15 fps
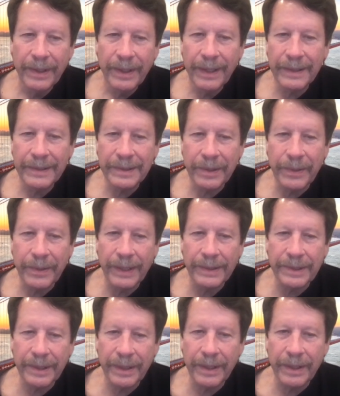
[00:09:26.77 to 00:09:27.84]
And it's the
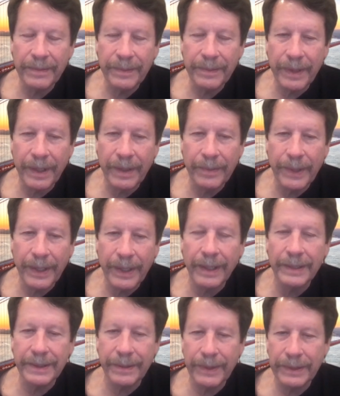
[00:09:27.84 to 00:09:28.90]
question of uh,
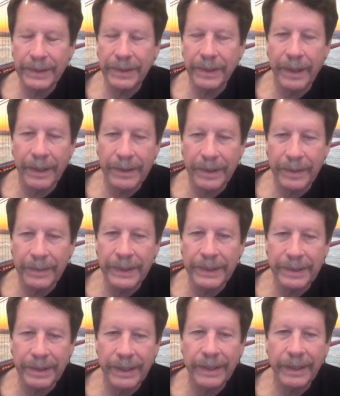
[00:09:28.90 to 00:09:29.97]
because of historical
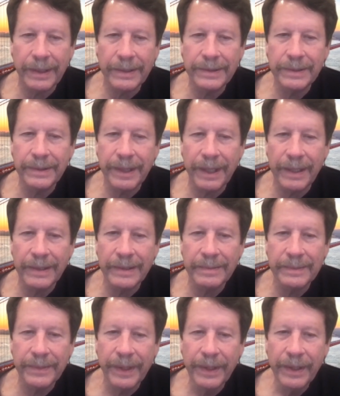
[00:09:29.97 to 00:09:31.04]
misdeeds,
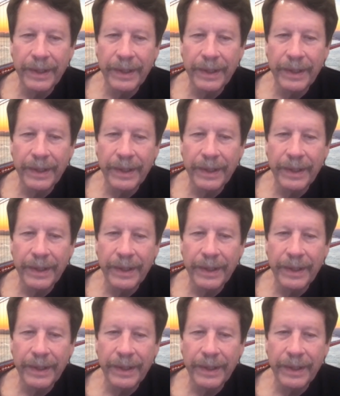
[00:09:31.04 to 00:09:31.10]
um,